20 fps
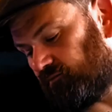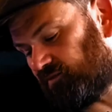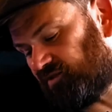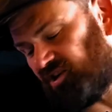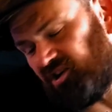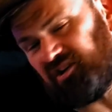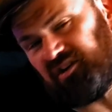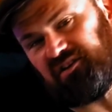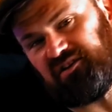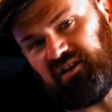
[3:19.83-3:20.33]

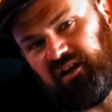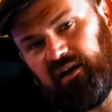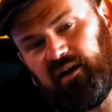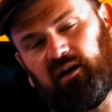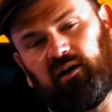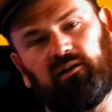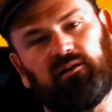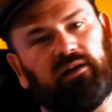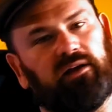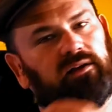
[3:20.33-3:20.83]
turkey
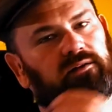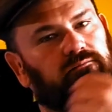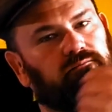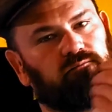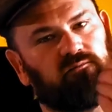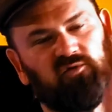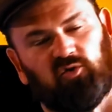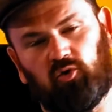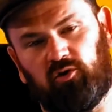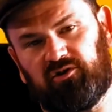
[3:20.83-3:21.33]
tail
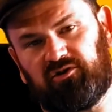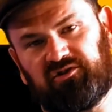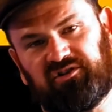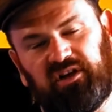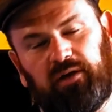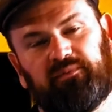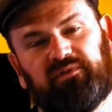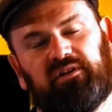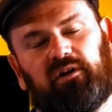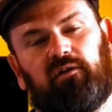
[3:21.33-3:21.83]
and
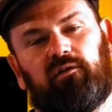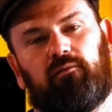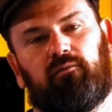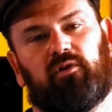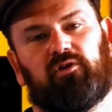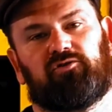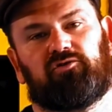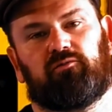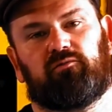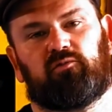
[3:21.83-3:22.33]
cordyceps and other
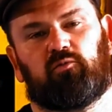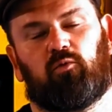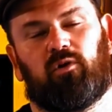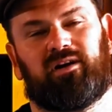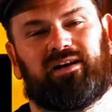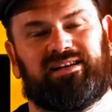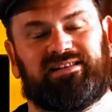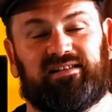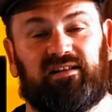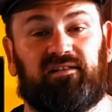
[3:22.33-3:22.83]
mushrooms
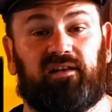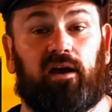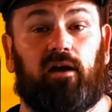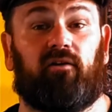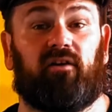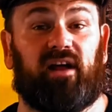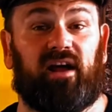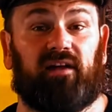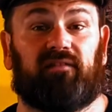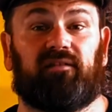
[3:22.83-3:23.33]
work is that they
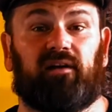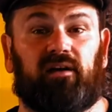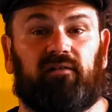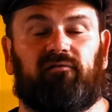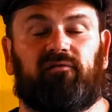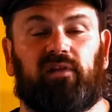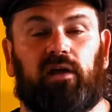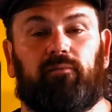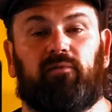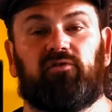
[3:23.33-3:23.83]
are an
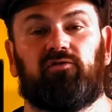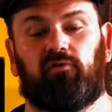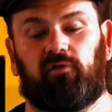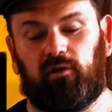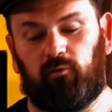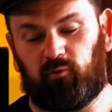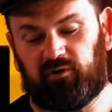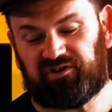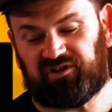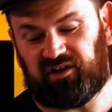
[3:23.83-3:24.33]

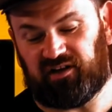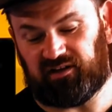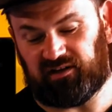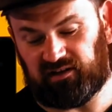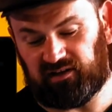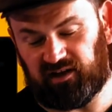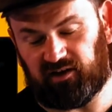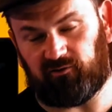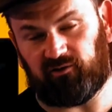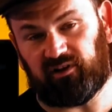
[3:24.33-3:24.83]
anti-inflammatory, which
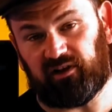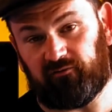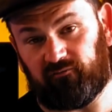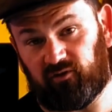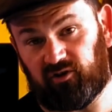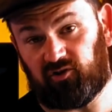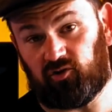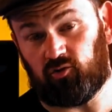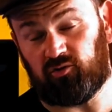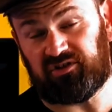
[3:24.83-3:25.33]
can literally
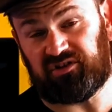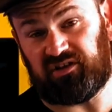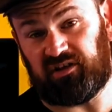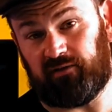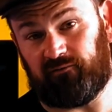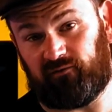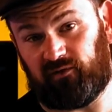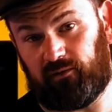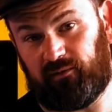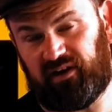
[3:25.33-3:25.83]
reduce the
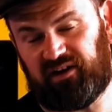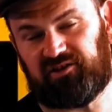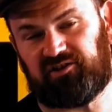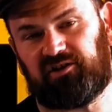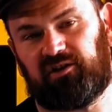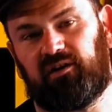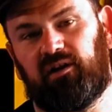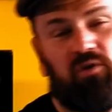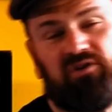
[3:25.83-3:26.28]
inflammation,